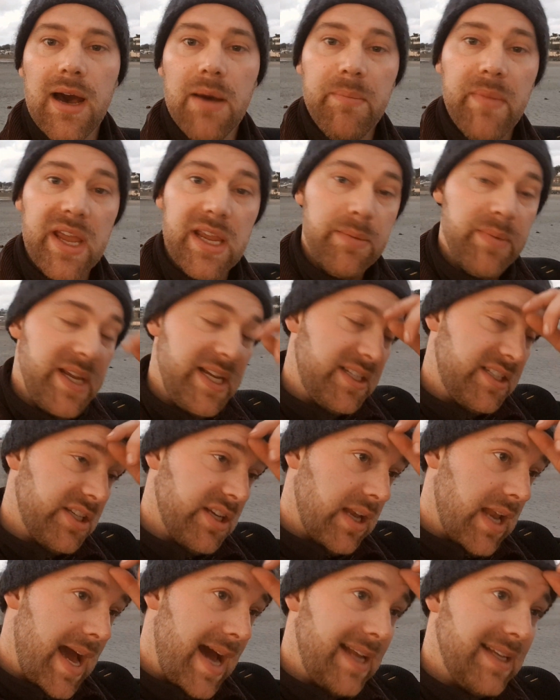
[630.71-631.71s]
maybe
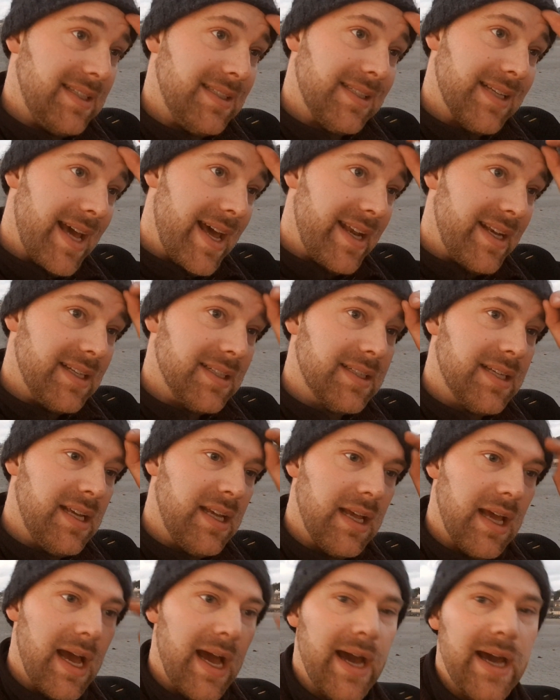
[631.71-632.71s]
to Land's End
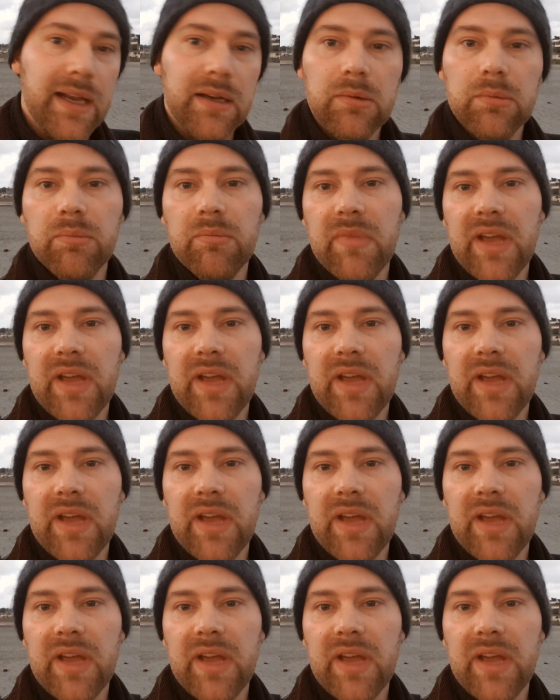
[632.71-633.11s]
and